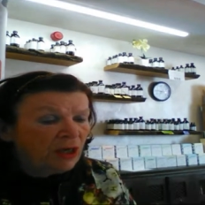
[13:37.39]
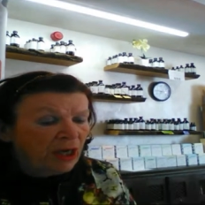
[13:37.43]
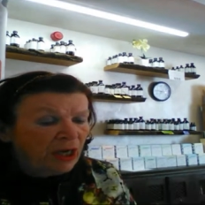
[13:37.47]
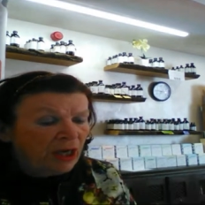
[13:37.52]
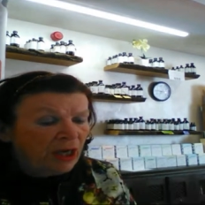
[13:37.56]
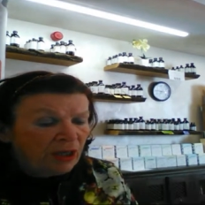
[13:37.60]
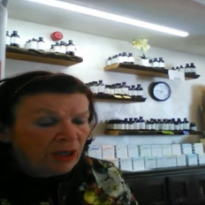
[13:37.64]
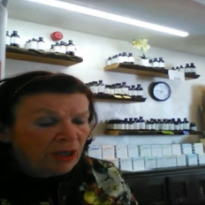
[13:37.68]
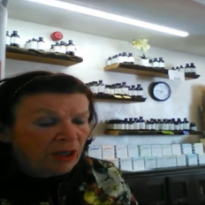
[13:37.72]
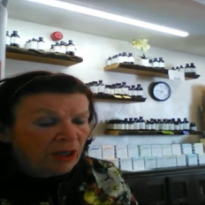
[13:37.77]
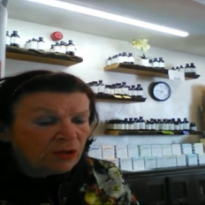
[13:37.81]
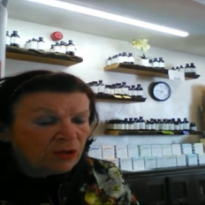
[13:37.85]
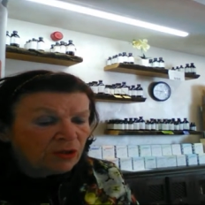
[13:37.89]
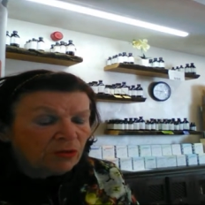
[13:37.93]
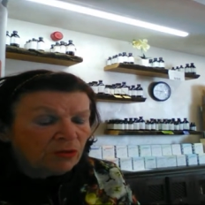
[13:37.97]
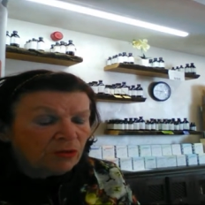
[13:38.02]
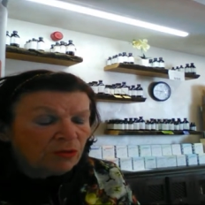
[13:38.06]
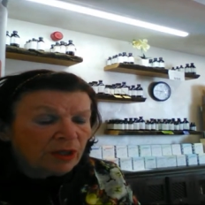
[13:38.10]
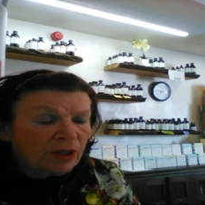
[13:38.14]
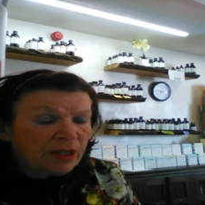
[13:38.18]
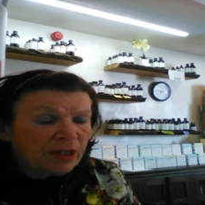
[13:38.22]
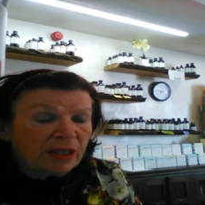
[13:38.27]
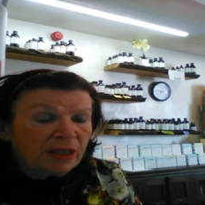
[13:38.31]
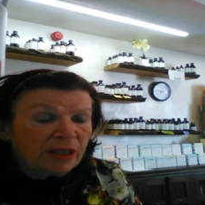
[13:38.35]
So
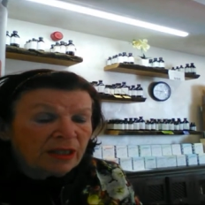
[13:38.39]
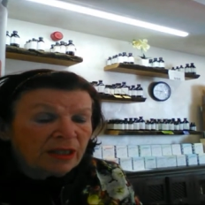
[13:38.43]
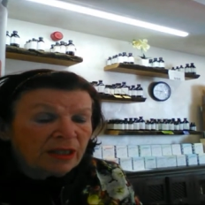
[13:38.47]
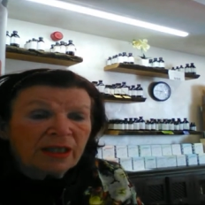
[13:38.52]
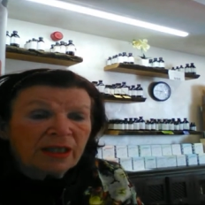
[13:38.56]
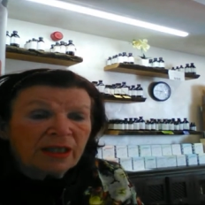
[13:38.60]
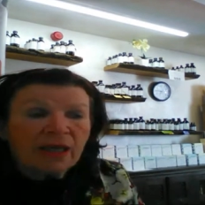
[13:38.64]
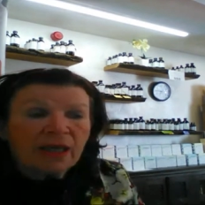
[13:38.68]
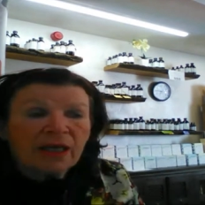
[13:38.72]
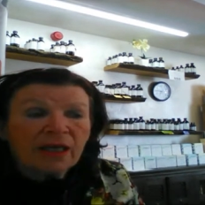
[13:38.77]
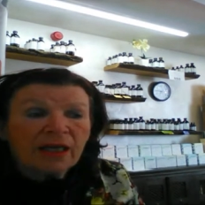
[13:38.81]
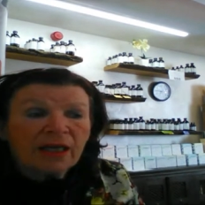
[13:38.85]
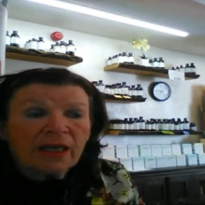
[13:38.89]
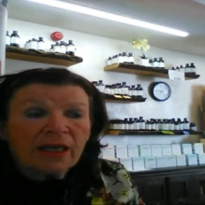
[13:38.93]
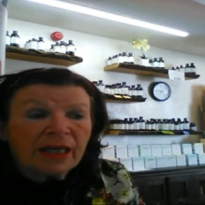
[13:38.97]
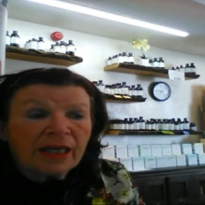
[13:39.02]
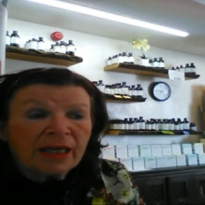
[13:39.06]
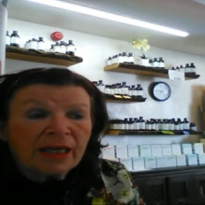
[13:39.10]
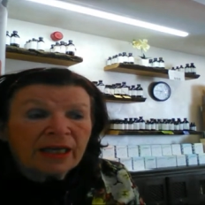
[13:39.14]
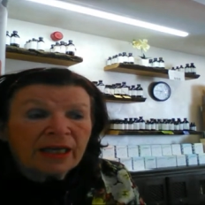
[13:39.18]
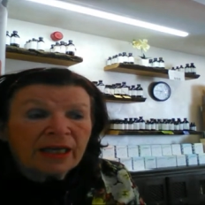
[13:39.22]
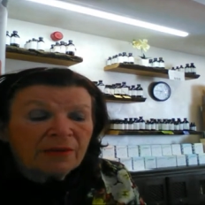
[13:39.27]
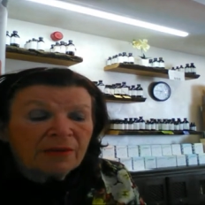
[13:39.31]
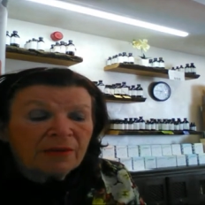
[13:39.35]
the
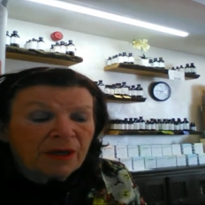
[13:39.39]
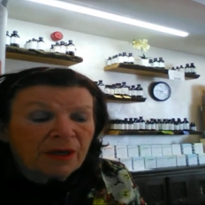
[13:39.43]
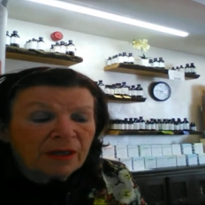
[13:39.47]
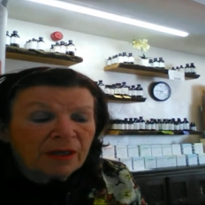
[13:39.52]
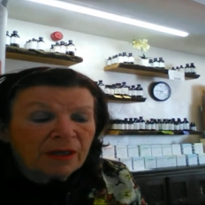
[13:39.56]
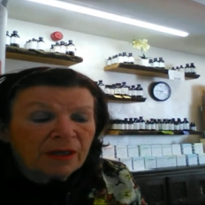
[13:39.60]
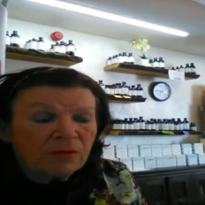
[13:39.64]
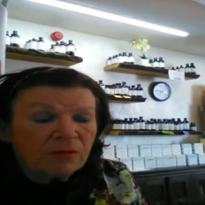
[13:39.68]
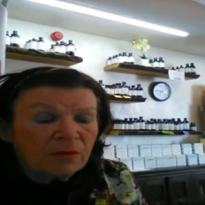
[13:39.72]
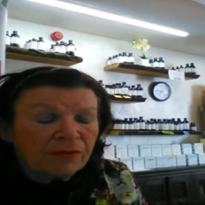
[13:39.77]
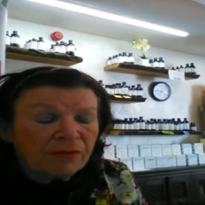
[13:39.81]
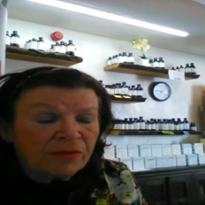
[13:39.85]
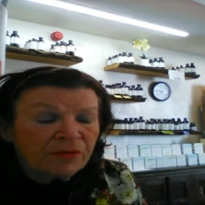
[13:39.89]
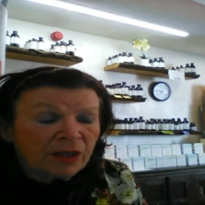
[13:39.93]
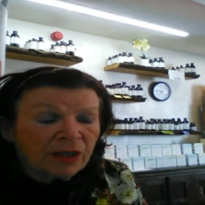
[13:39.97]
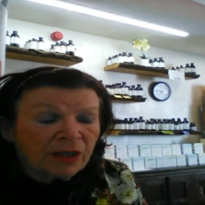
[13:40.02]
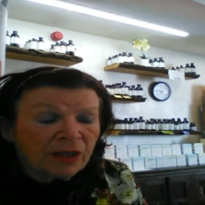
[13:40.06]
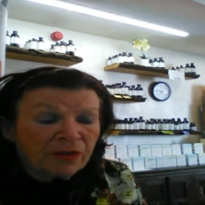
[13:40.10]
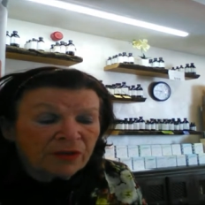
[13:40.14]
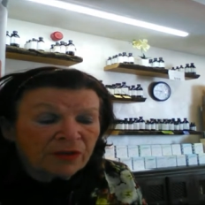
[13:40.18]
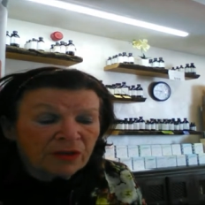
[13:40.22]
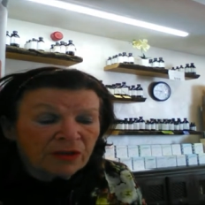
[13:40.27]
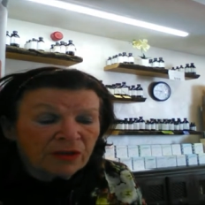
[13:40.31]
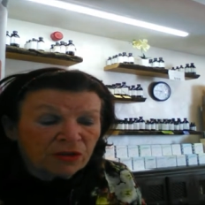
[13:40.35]
um, we've got the
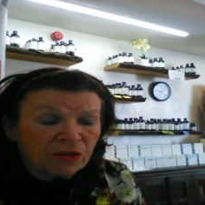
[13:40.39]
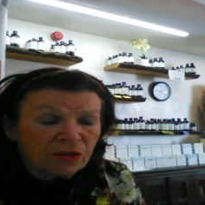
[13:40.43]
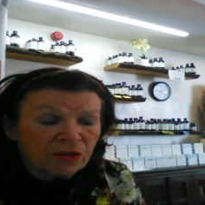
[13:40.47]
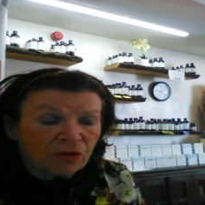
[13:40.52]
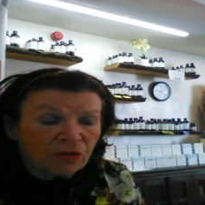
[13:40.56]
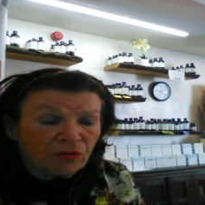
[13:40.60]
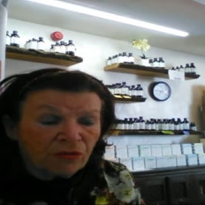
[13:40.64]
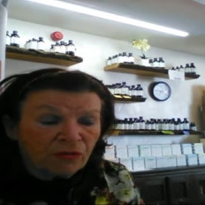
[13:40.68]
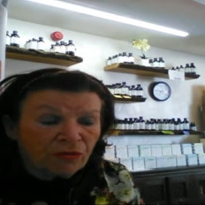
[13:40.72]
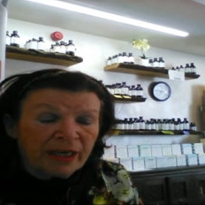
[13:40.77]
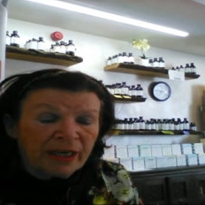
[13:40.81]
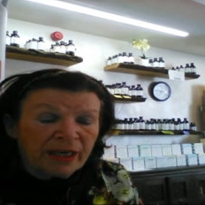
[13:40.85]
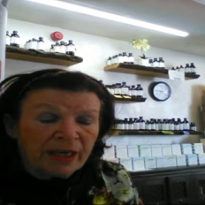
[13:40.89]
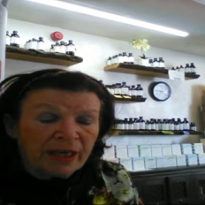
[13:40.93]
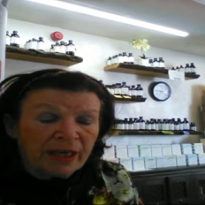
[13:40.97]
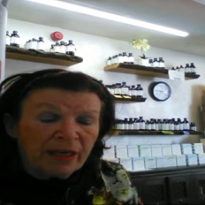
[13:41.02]
terrain,